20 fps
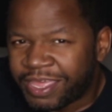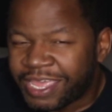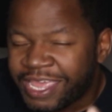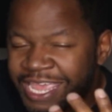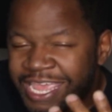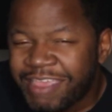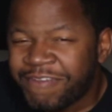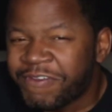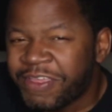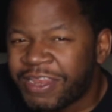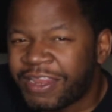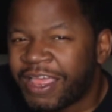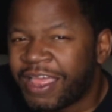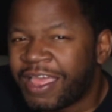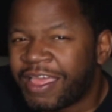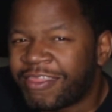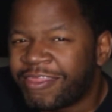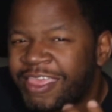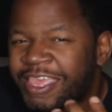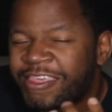Even
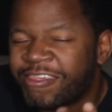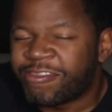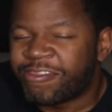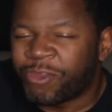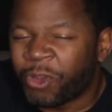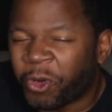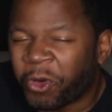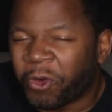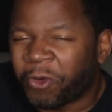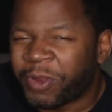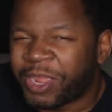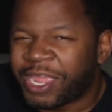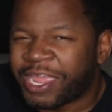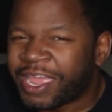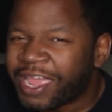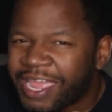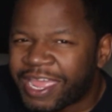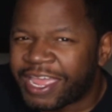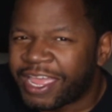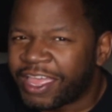the story
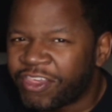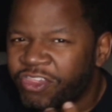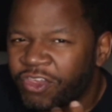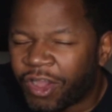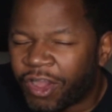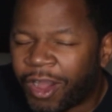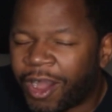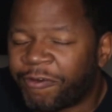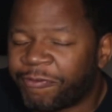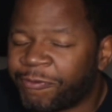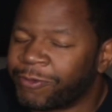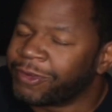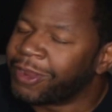is awful.